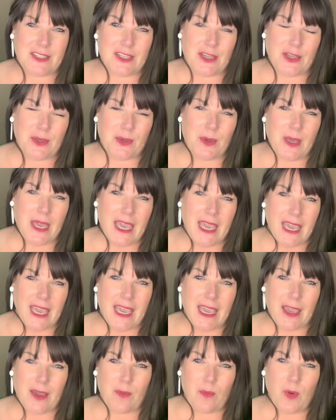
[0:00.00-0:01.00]
to
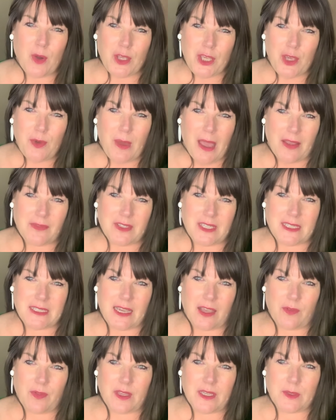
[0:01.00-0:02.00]
hear what you have to say
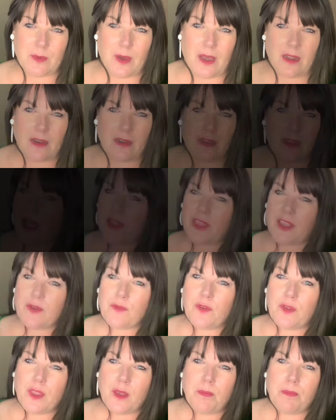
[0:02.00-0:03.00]
on this one. I think
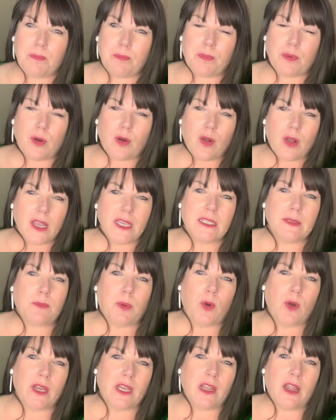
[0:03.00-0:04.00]
for the price
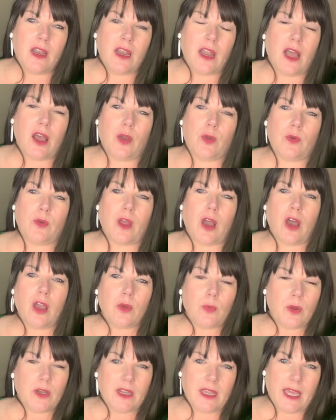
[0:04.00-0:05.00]
point alone, I
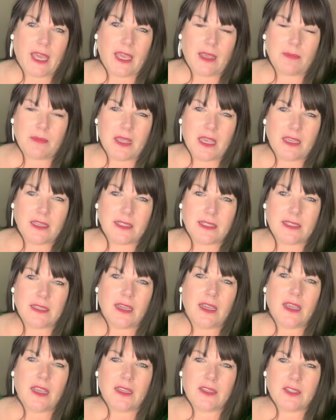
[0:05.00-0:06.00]
wouldn't keep this.
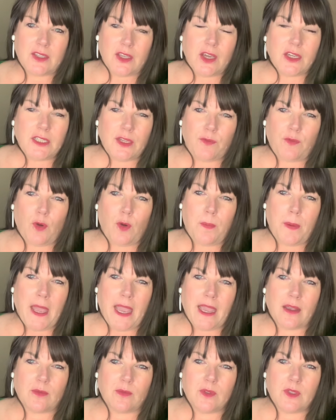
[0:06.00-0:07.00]
It's
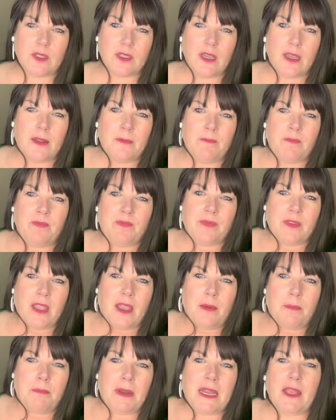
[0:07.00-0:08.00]
£34,
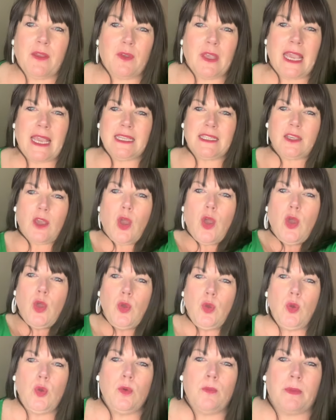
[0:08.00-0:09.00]
but it's
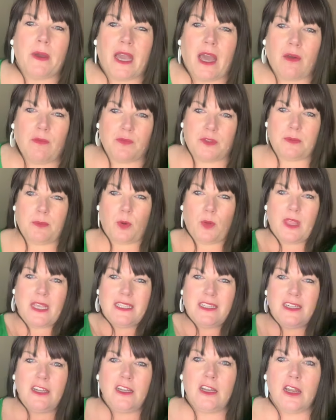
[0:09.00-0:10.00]
uber comfortable.
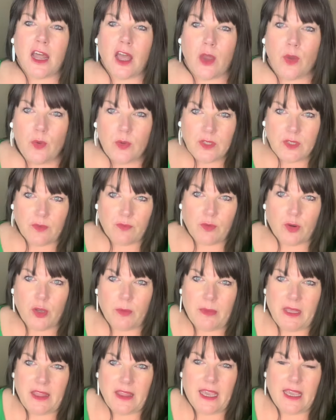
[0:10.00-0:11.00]
There's loads of room
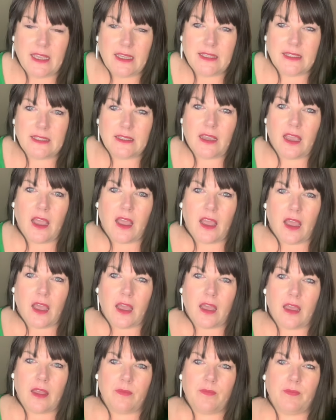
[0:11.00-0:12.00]
in this.
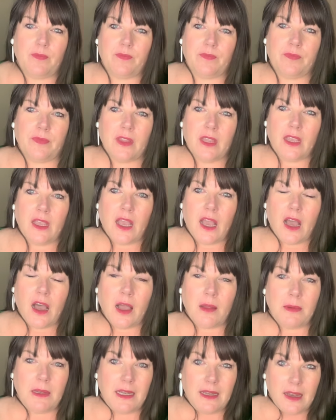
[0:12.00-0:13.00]
I'm
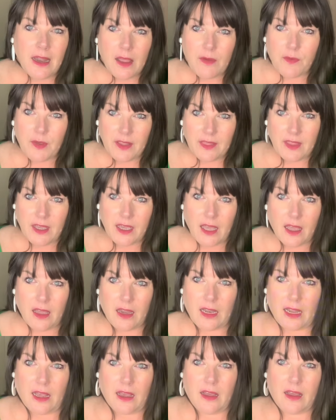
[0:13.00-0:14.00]
loving the
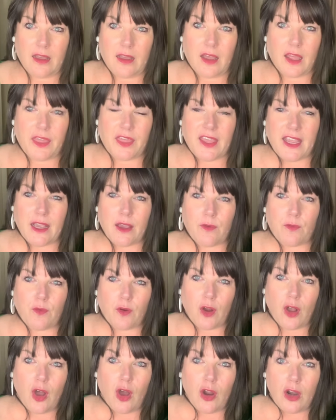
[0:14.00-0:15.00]
colour. I think for
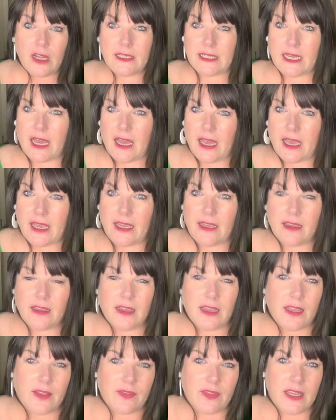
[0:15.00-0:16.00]
a holiday,
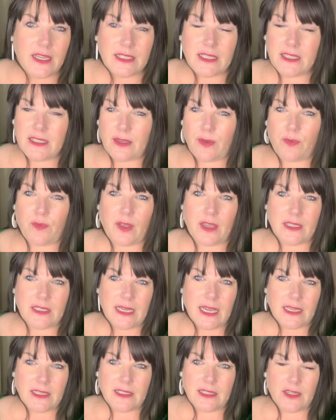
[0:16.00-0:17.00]
this is a
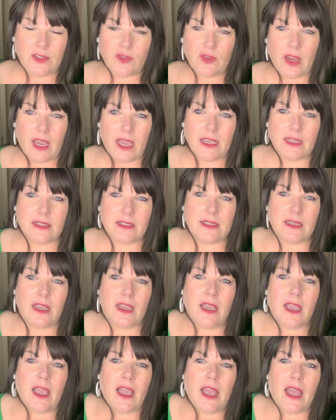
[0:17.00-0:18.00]
fantastic dress.
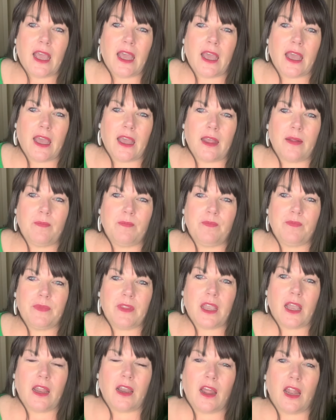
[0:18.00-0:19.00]
And
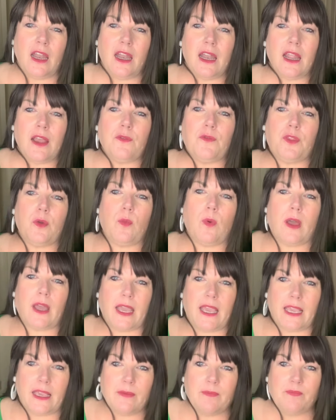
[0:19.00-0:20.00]
I love the
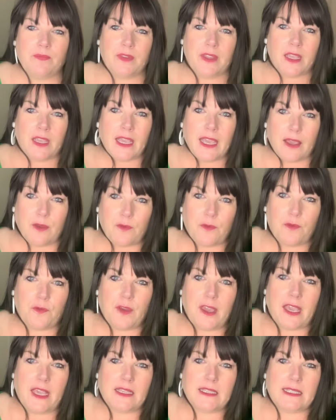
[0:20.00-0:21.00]
way it
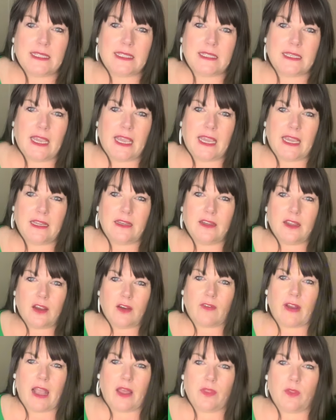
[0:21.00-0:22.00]
fits in
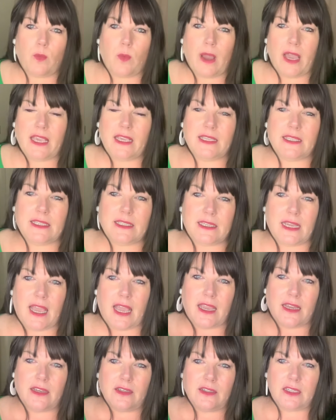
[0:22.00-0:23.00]
around the waist
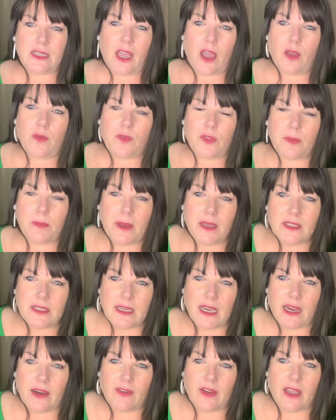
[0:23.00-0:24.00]
and over the bust
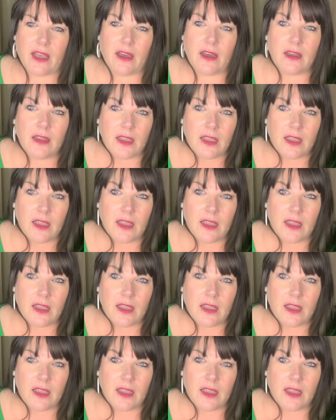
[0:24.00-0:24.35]
area.